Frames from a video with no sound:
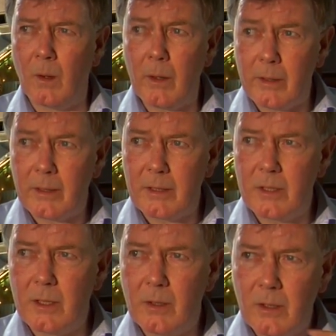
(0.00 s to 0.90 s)
hoi,
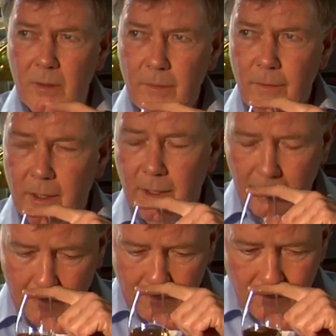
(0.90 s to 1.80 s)

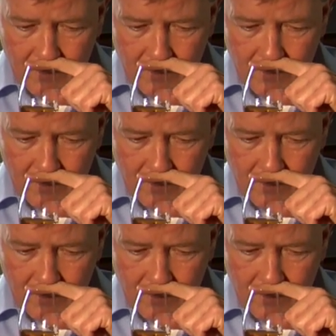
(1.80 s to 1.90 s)
finger.